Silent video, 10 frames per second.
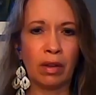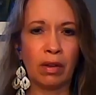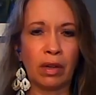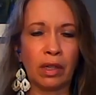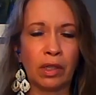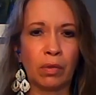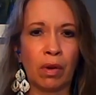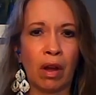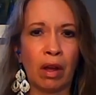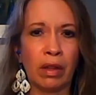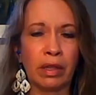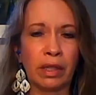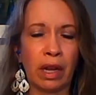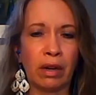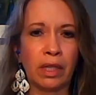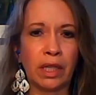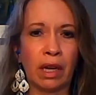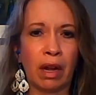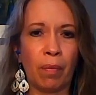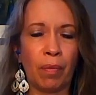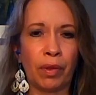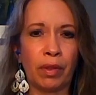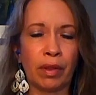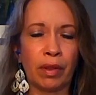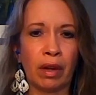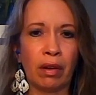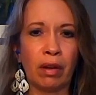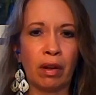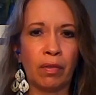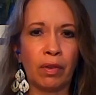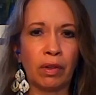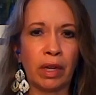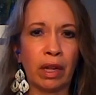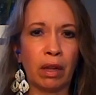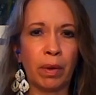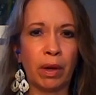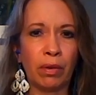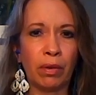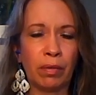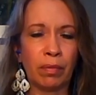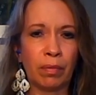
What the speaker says: You're going to draw this energy up through the center of your tailbone